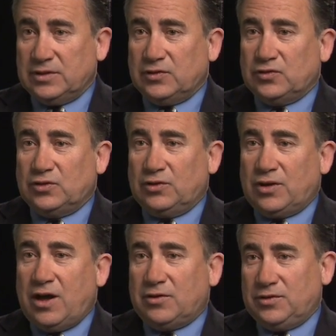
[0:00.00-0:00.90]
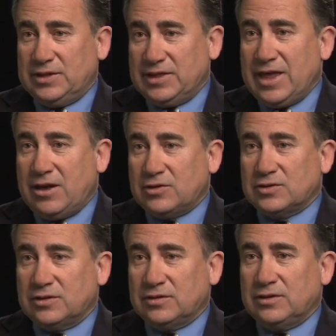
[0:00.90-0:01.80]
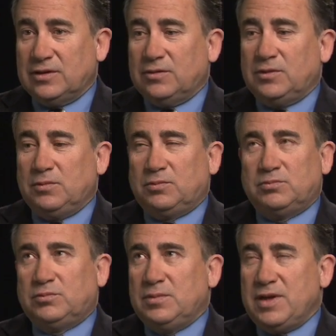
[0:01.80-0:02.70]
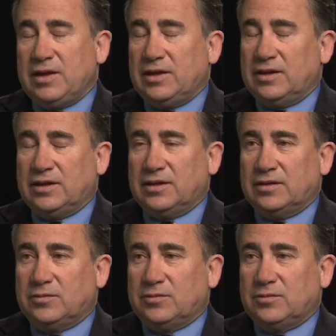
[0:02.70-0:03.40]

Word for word: So out of the thousand, we we may uh,